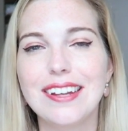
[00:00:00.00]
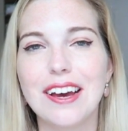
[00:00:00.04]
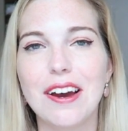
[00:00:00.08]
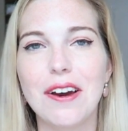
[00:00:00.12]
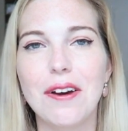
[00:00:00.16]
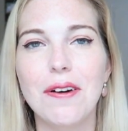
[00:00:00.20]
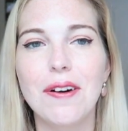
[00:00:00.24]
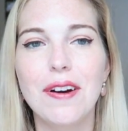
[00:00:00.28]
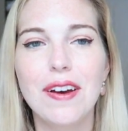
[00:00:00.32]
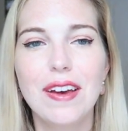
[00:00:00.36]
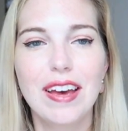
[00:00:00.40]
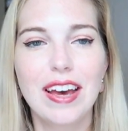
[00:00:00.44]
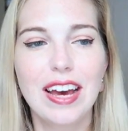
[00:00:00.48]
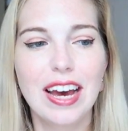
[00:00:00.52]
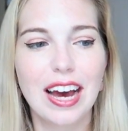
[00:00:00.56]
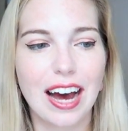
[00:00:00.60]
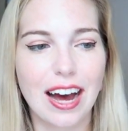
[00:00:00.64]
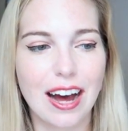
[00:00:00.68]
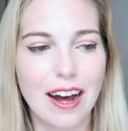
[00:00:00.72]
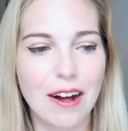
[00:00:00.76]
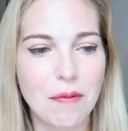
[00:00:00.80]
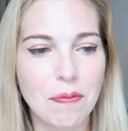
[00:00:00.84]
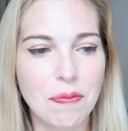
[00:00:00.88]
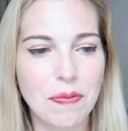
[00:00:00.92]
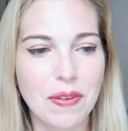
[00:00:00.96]
So
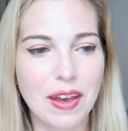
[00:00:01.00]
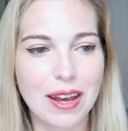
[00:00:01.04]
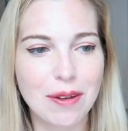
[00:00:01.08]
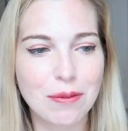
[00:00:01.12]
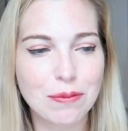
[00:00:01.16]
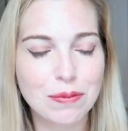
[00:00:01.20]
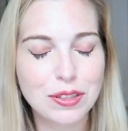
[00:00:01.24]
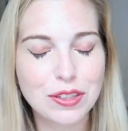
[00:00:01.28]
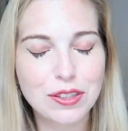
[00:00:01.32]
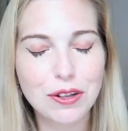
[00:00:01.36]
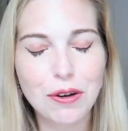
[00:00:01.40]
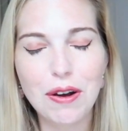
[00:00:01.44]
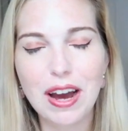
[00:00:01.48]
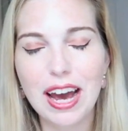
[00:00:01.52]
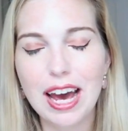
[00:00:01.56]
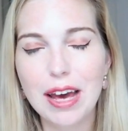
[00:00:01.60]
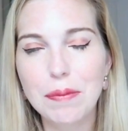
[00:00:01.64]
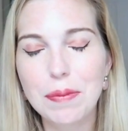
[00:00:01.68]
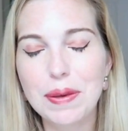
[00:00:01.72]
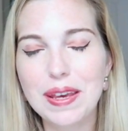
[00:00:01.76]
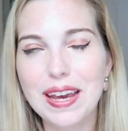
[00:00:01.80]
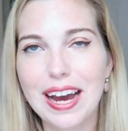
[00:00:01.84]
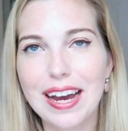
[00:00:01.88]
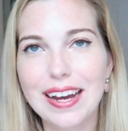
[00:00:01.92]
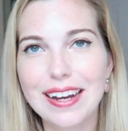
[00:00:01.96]
I'm so
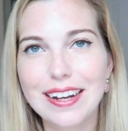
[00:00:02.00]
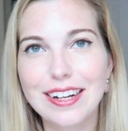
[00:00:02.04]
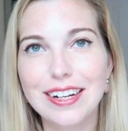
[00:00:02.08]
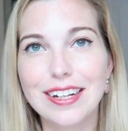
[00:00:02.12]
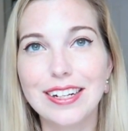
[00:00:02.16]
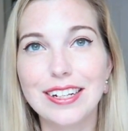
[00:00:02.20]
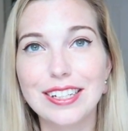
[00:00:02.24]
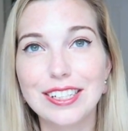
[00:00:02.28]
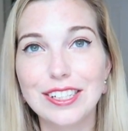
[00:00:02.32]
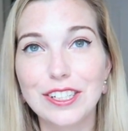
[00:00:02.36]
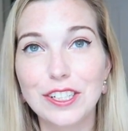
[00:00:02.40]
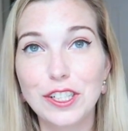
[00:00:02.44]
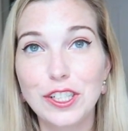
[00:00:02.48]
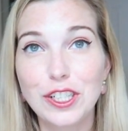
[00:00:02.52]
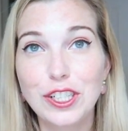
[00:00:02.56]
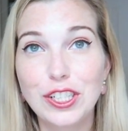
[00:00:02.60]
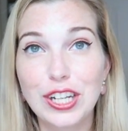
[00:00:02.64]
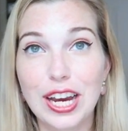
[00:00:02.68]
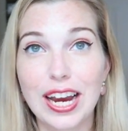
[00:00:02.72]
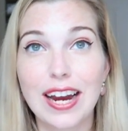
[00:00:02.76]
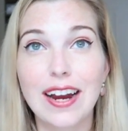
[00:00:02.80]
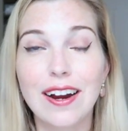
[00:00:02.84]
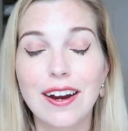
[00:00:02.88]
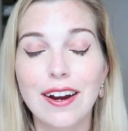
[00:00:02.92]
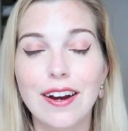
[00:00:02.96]
happy I could
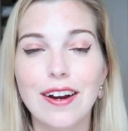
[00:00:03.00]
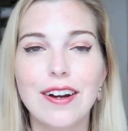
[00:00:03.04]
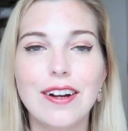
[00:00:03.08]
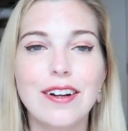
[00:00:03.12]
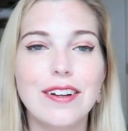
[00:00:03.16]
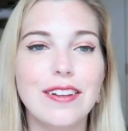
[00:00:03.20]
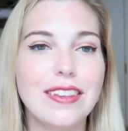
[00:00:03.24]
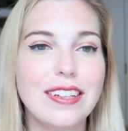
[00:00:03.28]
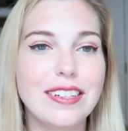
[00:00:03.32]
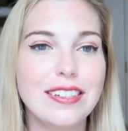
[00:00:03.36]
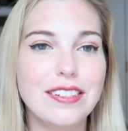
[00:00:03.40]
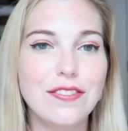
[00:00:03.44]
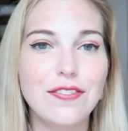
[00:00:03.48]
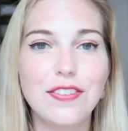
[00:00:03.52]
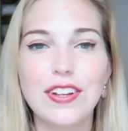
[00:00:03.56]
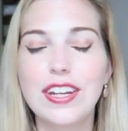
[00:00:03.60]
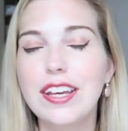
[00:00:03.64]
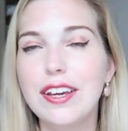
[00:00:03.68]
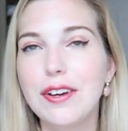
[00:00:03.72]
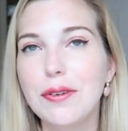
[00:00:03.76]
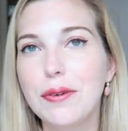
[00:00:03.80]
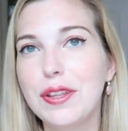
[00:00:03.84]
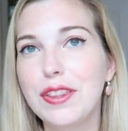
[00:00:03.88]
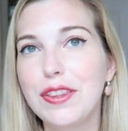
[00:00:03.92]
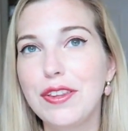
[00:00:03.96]
share this
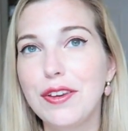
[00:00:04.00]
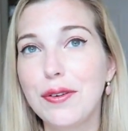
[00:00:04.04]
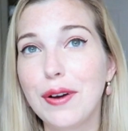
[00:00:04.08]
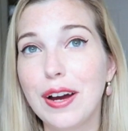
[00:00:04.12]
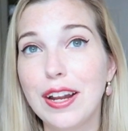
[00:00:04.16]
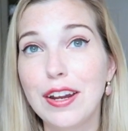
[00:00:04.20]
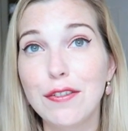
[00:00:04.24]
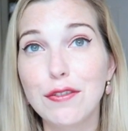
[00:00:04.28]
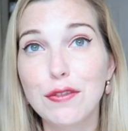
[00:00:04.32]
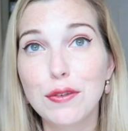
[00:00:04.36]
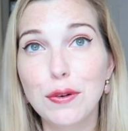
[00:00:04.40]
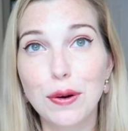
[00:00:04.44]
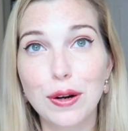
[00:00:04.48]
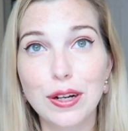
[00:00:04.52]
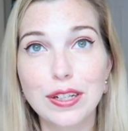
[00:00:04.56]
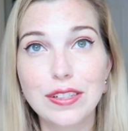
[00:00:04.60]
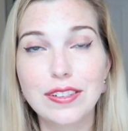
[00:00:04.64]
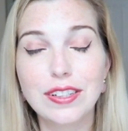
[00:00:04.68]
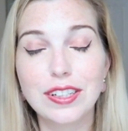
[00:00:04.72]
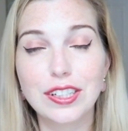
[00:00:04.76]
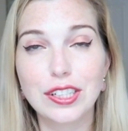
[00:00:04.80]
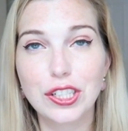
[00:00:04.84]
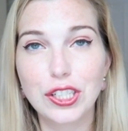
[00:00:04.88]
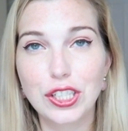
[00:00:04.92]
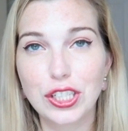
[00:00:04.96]
video with you, and of
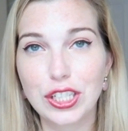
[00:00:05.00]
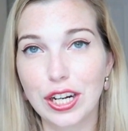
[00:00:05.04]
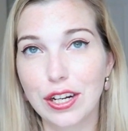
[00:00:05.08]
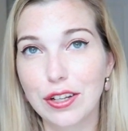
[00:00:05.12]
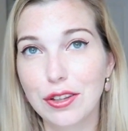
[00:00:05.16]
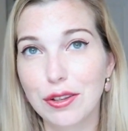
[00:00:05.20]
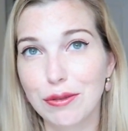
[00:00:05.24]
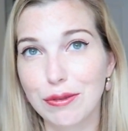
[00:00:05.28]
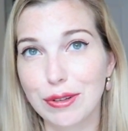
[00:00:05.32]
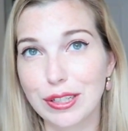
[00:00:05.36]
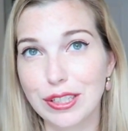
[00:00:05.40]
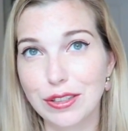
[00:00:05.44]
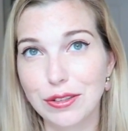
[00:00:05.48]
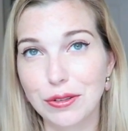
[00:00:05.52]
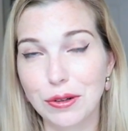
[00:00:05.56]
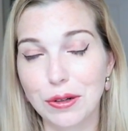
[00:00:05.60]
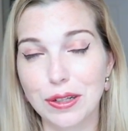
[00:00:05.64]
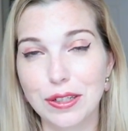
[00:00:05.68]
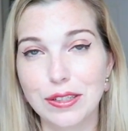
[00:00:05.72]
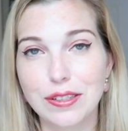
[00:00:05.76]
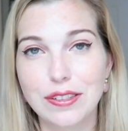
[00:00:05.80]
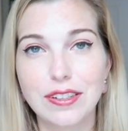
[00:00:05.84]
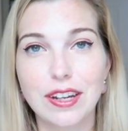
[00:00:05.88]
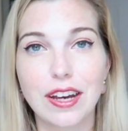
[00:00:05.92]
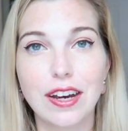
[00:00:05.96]
course share the
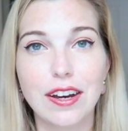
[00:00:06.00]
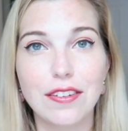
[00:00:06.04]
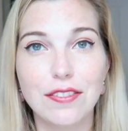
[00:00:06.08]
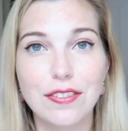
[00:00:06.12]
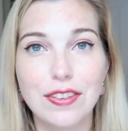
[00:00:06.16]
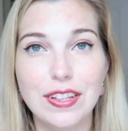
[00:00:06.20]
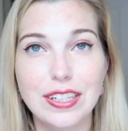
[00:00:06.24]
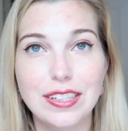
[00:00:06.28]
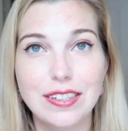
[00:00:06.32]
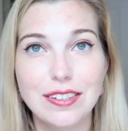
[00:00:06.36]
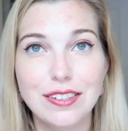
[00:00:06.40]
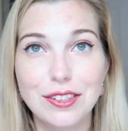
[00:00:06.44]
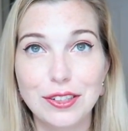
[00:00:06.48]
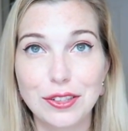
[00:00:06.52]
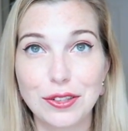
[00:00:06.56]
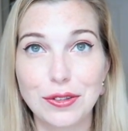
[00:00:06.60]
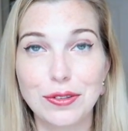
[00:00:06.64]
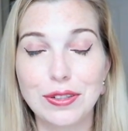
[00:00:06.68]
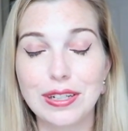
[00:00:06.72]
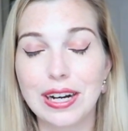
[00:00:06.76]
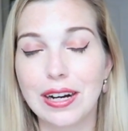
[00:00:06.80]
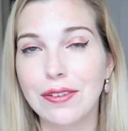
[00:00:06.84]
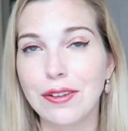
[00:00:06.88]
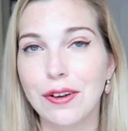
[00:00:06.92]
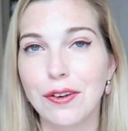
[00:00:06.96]
resource of these
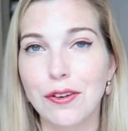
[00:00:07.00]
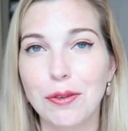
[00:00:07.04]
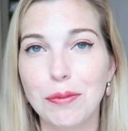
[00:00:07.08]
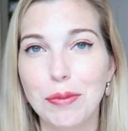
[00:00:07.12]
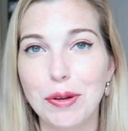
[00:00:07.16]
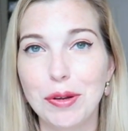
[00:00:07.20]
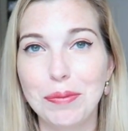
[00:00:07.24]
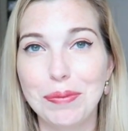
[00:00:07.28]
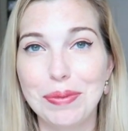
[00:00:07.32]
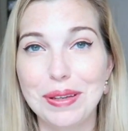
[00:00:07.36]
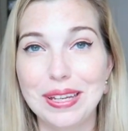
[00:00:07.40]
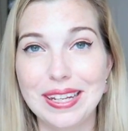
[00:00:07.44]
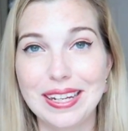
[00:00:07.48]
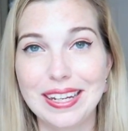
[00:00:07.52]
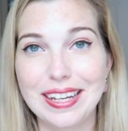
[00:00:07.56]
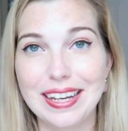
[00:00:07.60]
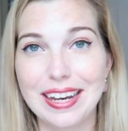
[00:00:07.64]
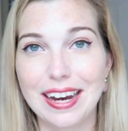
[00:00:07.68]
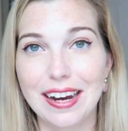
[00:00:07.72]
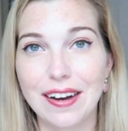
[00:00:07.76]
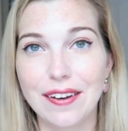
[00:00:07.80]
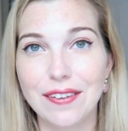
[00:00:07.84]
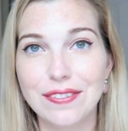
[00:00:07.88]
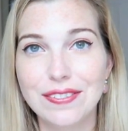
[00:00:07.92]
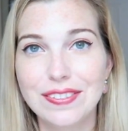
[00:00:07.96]
2 downloadable
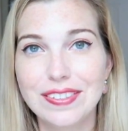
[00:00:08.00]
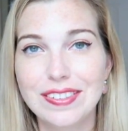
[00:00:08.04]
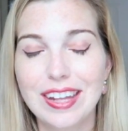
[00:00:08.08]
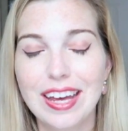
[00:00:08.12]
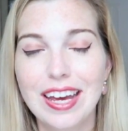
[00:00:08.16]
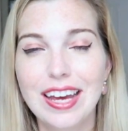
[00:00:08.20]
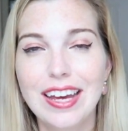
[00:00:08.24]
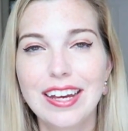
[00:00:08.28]
PDFs.